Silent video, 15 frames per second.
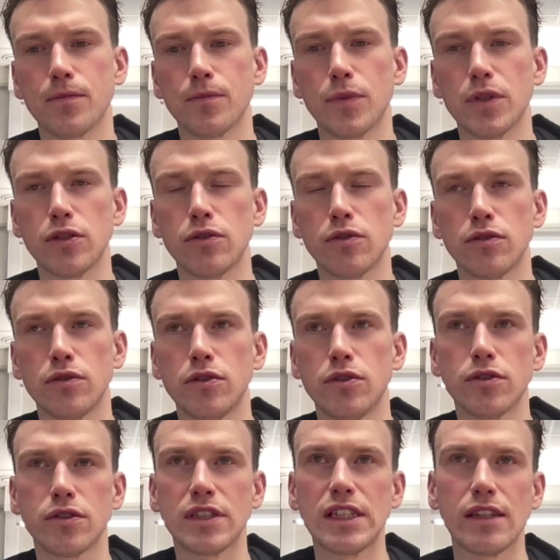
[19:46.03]
But
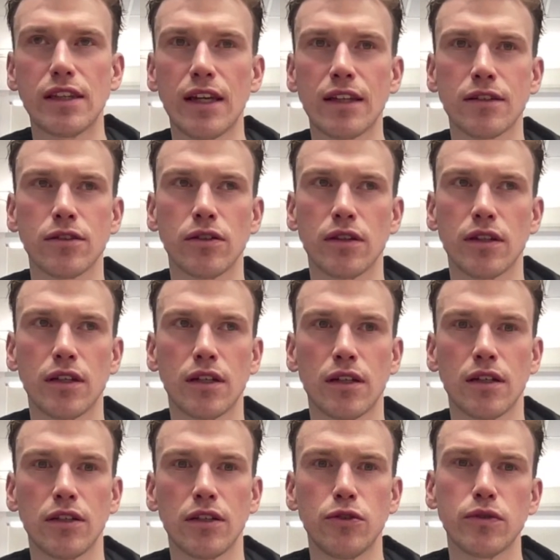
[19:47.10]
you see that on
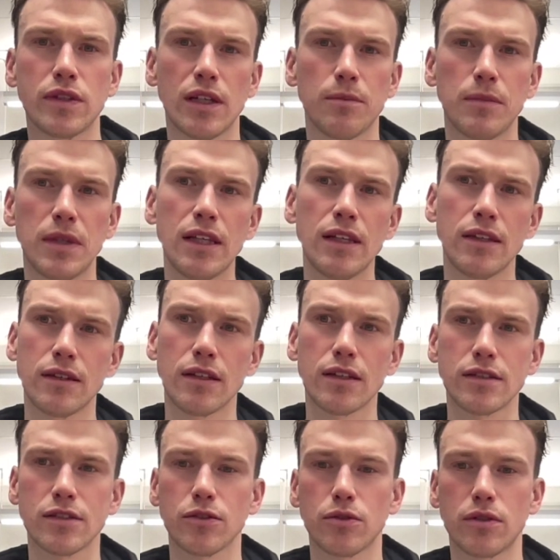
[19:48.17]
the UTMB
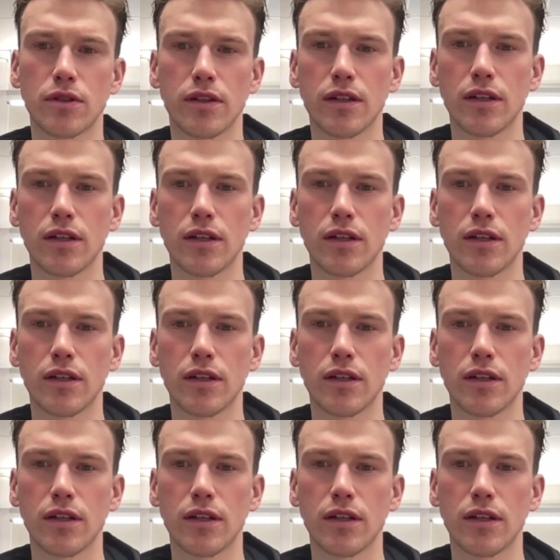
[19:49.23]
index or